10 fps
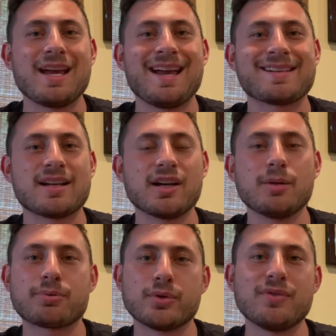it's not going
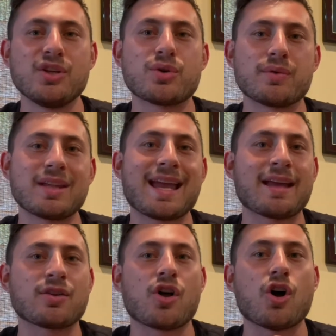to prove that you could really
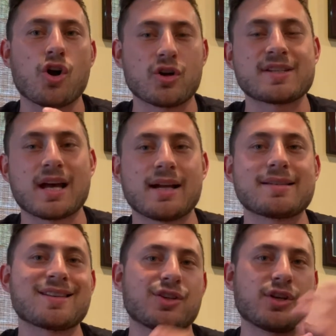handle the hard
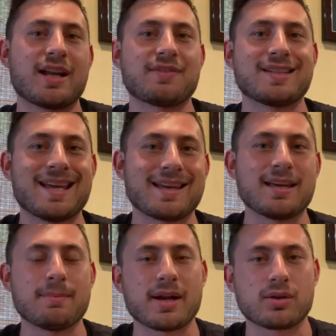sciences that you're going to have to take
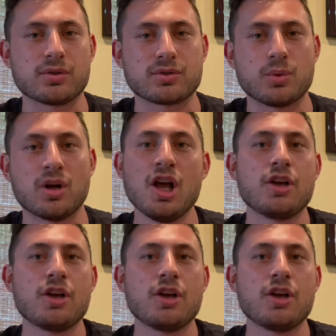in medical school.